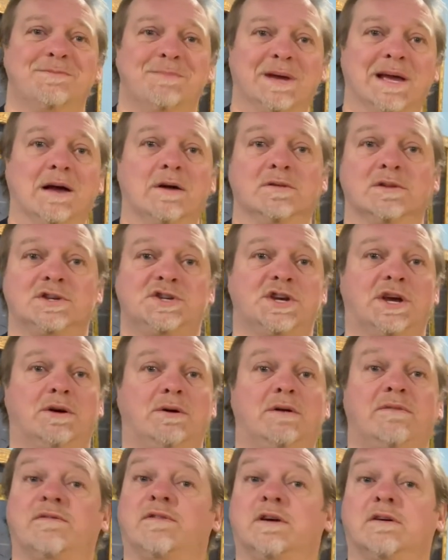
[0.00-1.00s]
to be on the
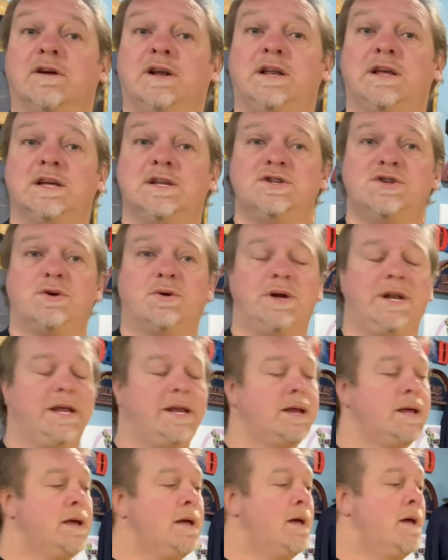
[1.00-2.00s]
show. I've really enjoyed it.